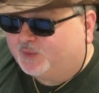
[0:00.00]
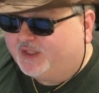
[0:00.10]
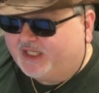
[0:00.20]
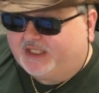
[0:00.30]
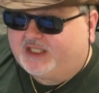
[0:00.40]

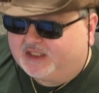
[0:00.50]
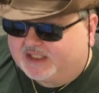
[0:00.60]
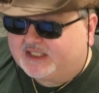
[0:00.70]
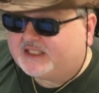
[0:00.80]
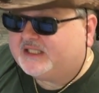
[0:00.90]

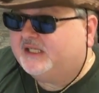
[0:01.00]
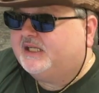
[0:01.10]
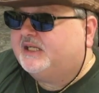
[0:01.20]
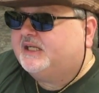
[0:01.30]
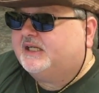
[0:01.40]
ridiculous.
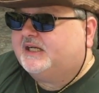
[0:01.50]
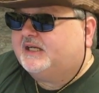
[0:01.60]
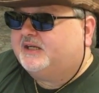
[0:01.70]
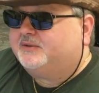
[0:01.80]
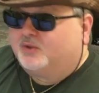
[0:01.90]

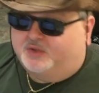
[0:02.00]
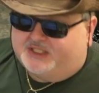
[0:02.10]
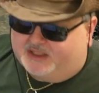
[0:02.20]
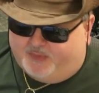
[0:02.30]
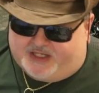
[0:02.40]
Of
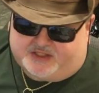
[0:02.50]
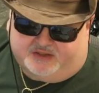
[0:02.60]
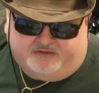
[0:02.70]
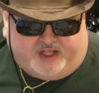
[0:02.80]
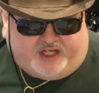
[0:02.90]
course, it's based
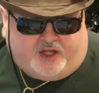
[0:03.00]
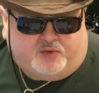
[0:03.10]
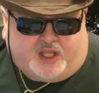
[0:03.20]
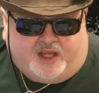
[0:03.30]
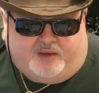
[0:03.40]
on a video
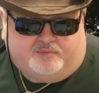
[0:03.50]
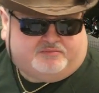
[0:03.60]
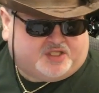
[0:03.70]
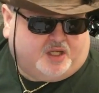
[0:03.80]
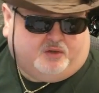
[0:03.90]
game,
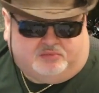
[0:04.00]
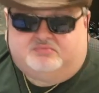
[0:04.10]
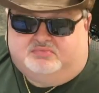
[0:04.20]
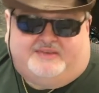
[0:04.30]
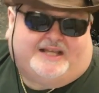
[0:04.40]
so
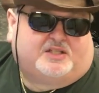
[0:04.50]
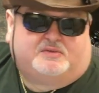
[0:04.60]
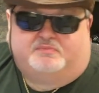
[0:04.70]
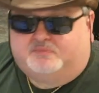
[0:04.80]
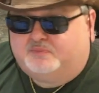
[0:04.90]

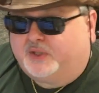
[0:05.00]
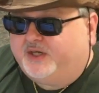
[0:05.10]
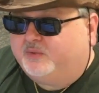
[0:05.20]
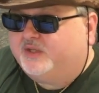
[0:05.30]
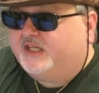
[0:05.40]
that's
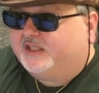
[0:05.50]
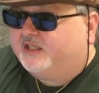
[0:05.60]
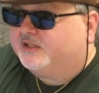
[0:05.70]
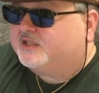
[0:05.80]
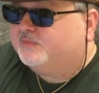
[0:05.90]
pretty
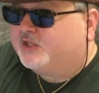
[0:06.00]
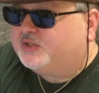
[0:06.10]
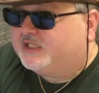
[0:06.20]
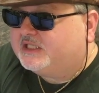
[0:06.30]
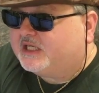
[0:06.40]
ridiculous
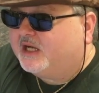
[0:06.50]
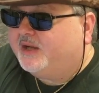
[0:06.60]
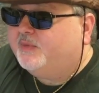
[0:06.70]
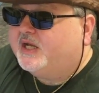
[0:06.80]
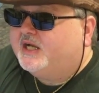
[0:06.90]
most of the
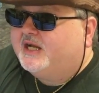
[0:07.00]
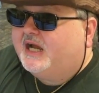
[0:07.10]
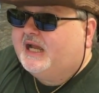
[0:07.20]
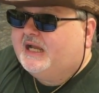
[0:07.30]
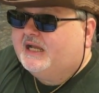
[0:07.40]
time.
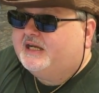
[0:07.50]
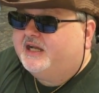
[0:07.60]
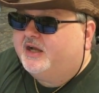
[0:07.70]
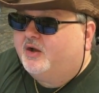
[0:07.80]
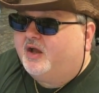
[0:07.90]
And
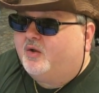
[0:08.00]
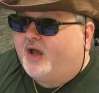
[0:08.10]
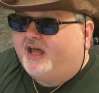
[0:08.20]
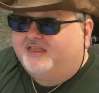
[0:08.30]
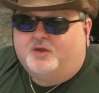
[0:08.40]

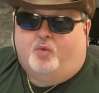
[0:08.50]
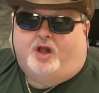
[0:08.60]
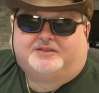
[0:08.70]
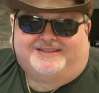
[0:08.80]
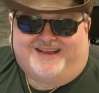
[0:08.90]
I think
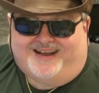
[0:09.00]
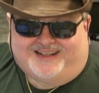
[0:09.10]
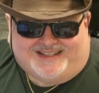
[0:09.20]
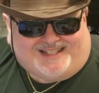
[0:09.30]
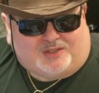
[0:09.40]
Walton
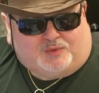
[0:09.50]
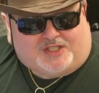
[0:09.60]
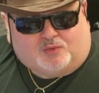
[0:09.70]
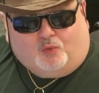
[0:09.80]
Goggins was